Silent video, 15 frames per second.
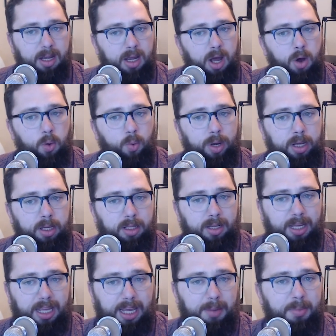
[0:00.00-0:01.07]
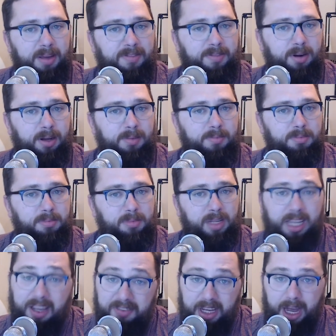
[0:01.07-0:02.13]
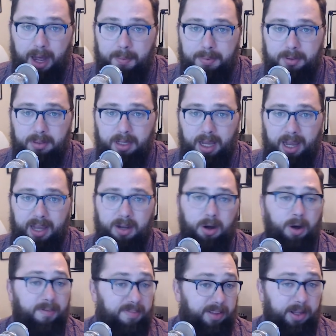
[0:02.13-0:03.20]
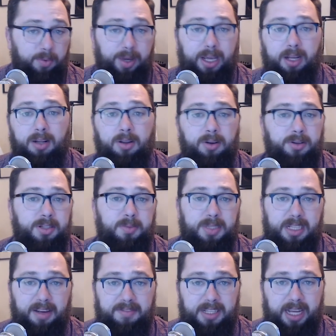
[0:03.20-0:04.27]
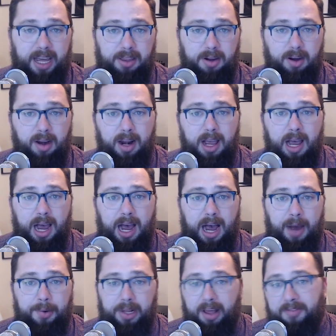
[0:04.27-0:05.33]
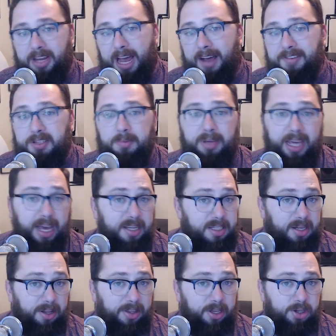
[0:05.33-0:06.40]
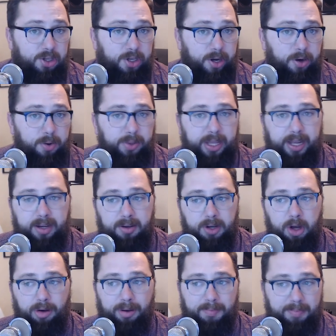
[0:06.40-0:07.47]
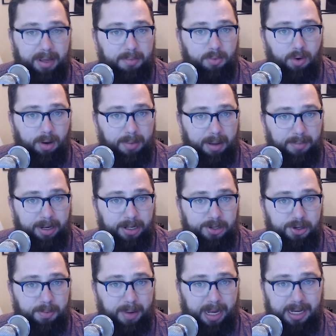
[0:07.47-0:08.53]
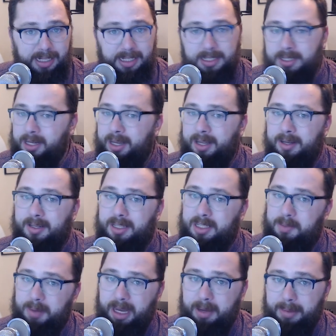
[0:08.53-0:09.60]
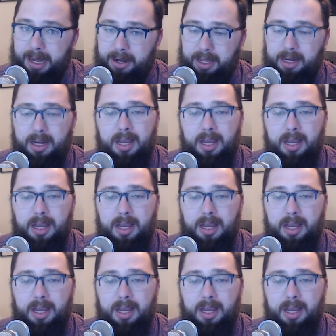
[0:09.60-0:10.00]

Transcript: will keep me from giving up. And hopefully we can learn some stuff together. I would love to have some guests on this show that know a bit more about miniature painting to speak about it.